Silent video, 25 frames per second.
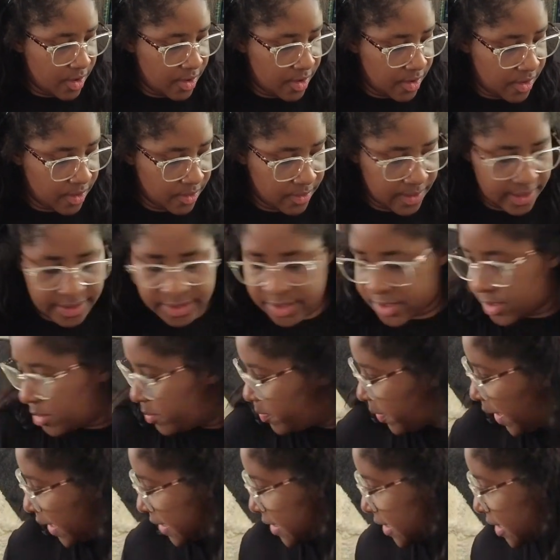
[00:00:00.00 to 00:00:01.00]
All right, so
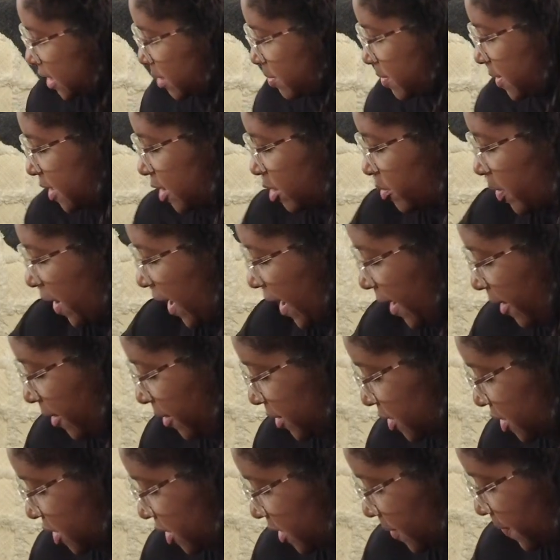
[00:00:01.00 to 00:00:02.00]
back to the middle
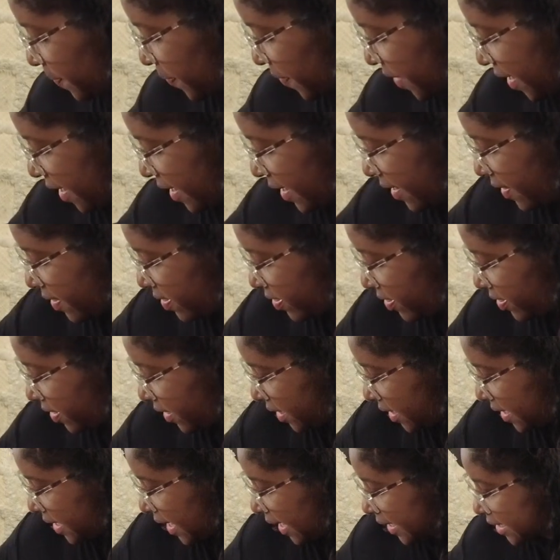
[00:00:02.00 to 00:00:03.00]
pouch. The
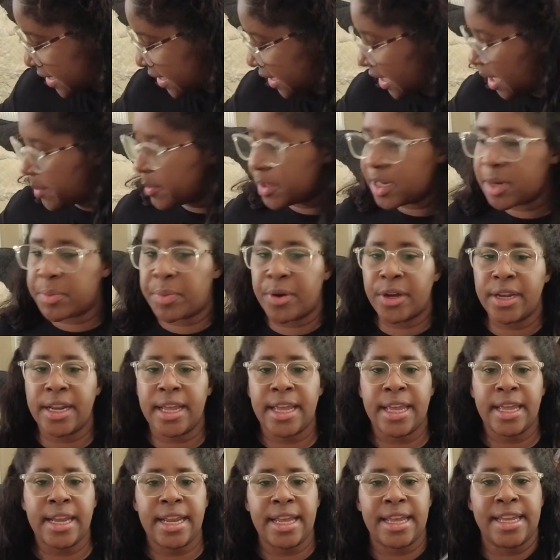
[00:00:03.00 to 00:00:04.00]
next thing I'm going to put
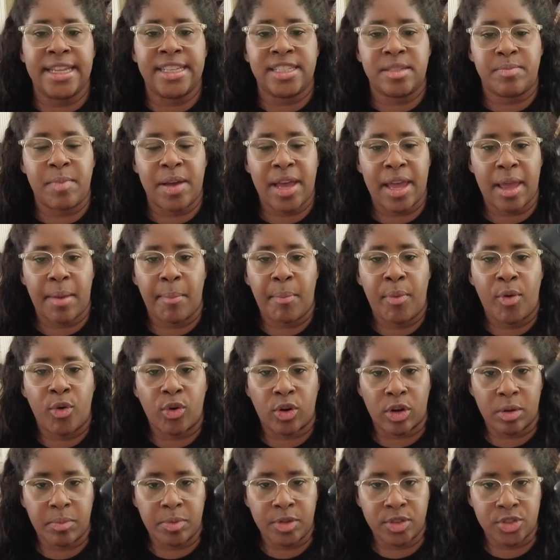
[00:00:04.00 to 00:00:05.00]
in is my
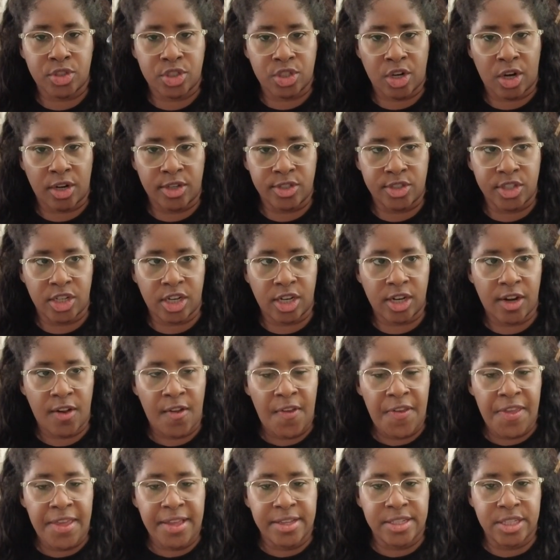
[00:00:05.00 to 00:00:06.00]
portable charger.
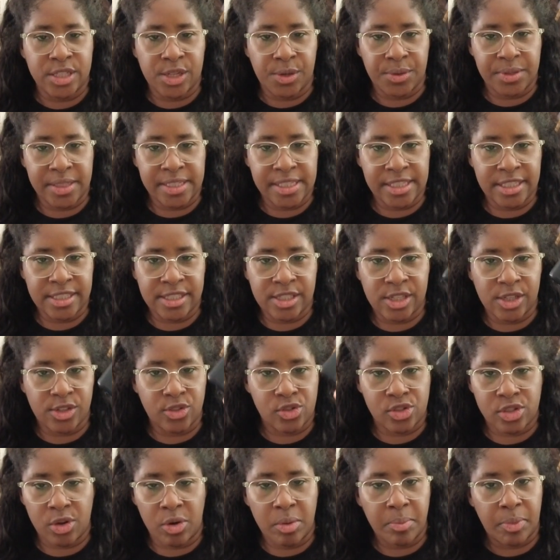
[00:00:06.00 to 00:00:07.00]
So this is
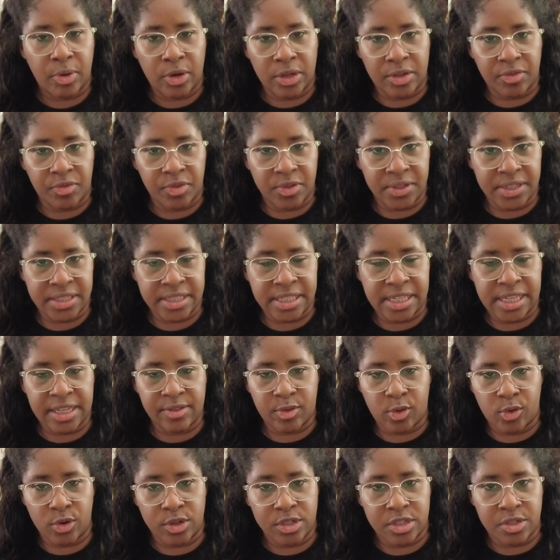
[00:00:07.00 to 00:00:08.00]
so important for Disney.
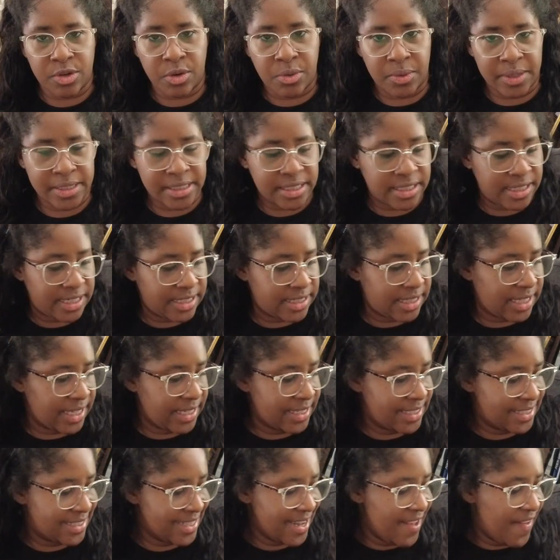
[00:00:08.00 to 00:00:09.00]
Of course, you always need
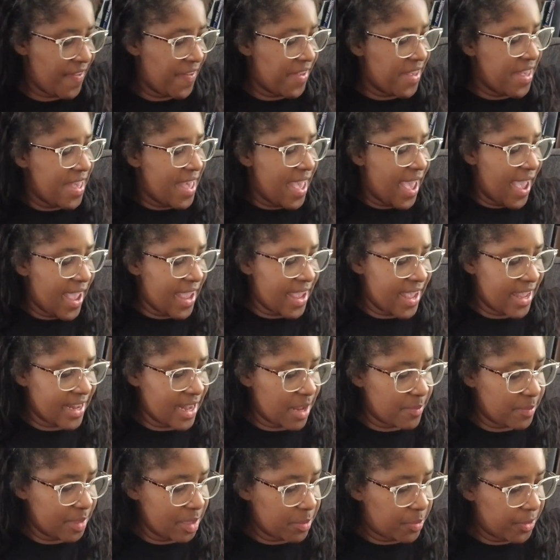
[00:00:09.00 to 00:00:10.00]
this. And
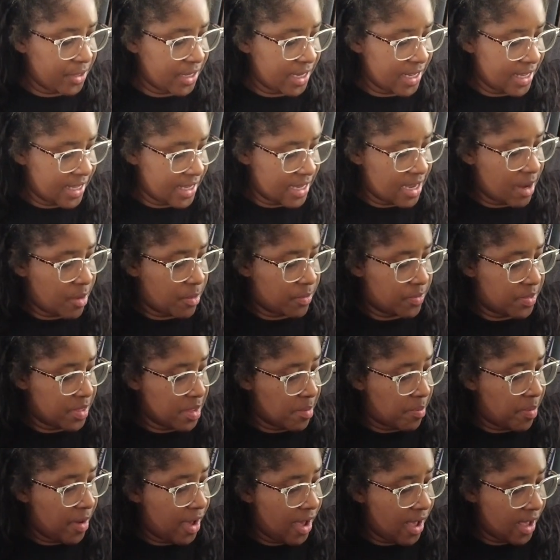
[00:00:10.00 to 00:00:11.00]
I'm going to put it in
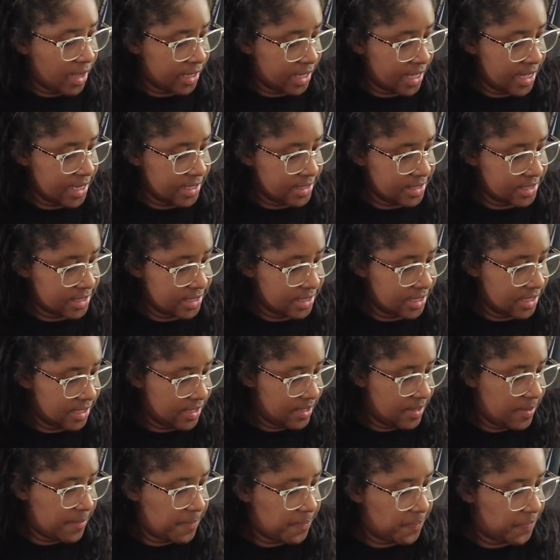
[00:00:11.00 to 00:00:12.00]
the pocket
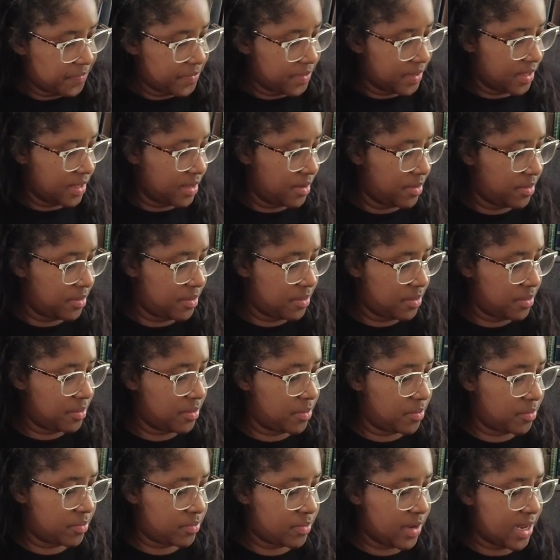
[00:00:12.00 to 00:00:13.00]

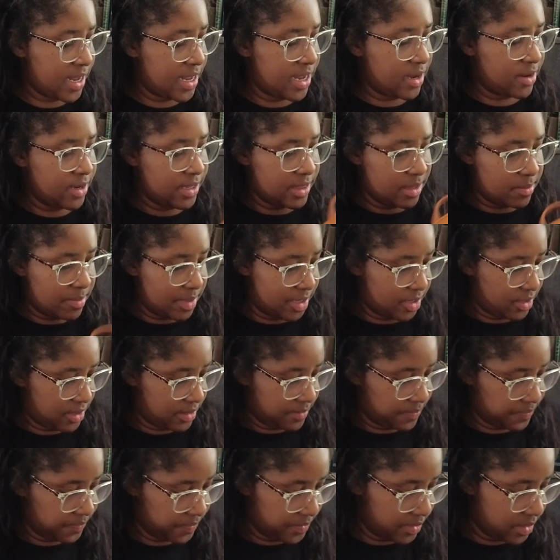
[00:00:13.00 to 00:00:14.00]
right here in the middle.
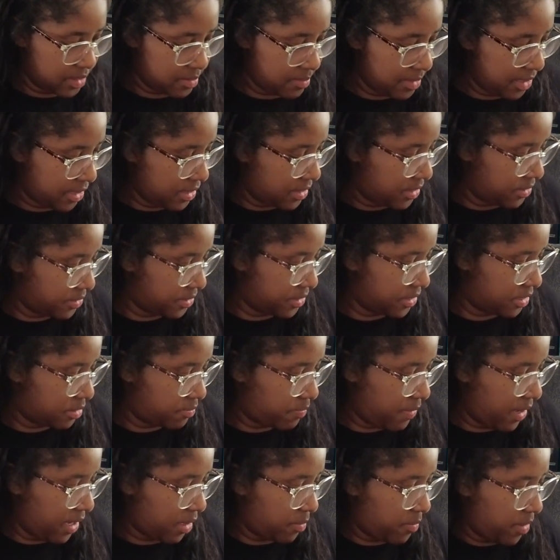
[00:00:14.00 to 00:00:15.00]
Let me close this
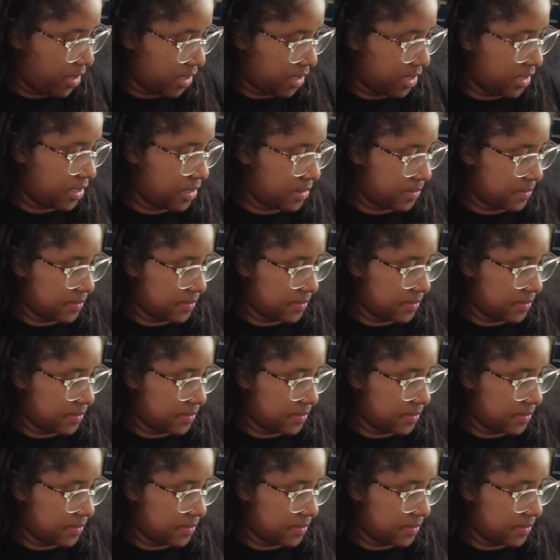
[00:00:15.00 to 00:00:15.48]
back pocket.